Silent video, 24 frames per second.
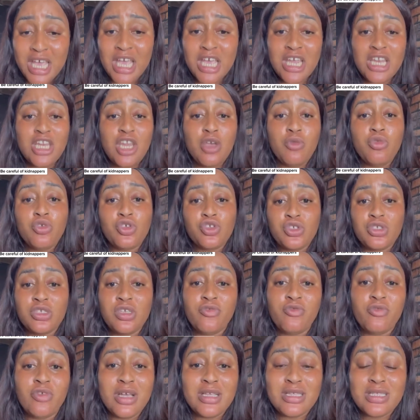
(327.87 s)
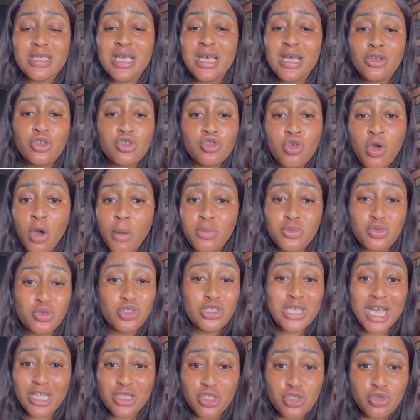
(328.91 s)
they use different scope to
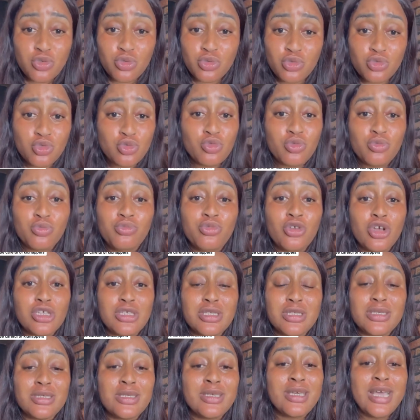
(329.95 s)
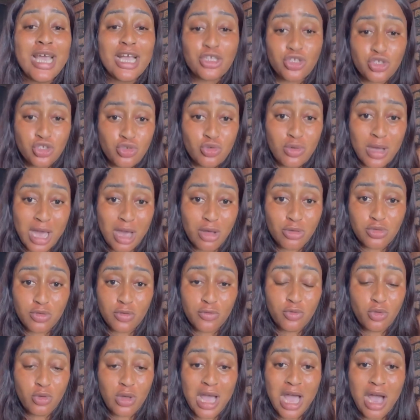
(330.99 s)
chat you, to just get you out
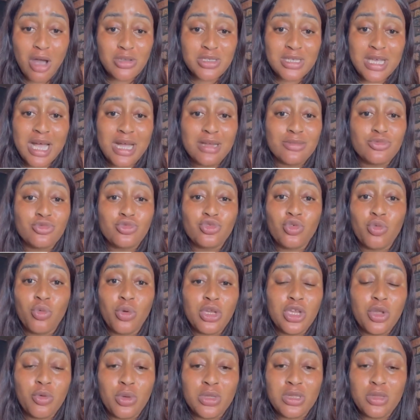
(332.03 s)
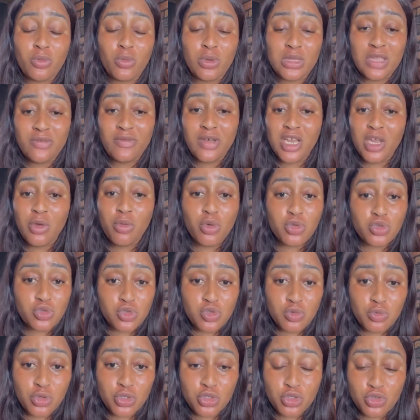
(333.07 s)
of your house and do what they want, whatever they want to
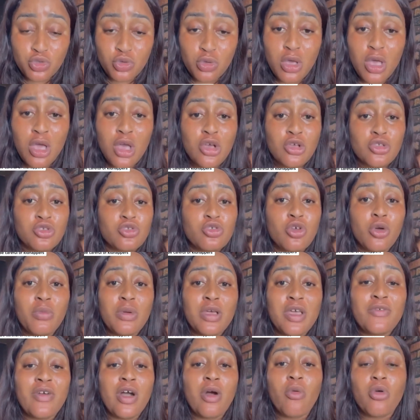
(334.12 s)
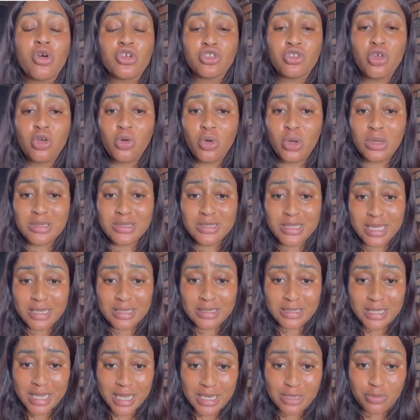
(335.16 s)
do with you. So if I was not
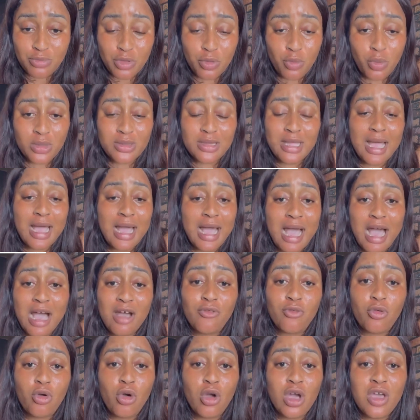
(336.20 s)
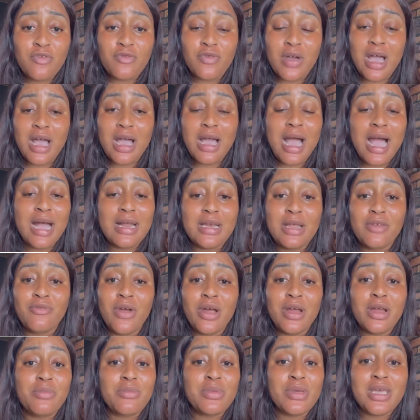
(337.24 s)
contented with what I have, or if I had a
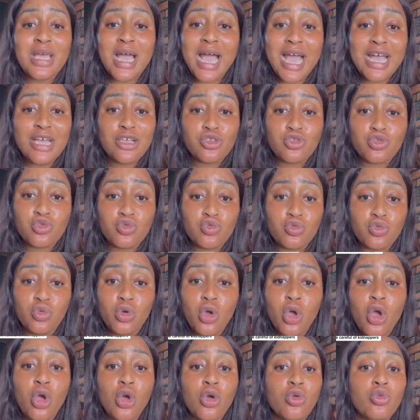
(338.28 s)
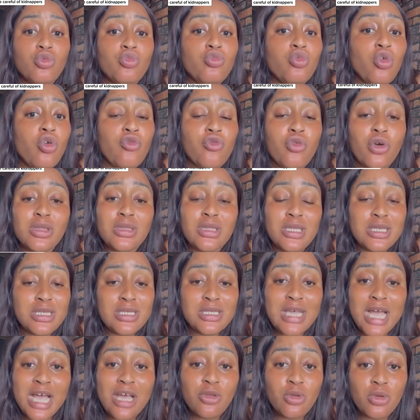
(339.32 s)
very big eyes to look for things
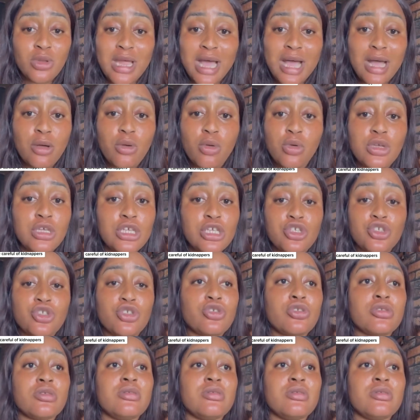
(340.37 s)
that I know that is,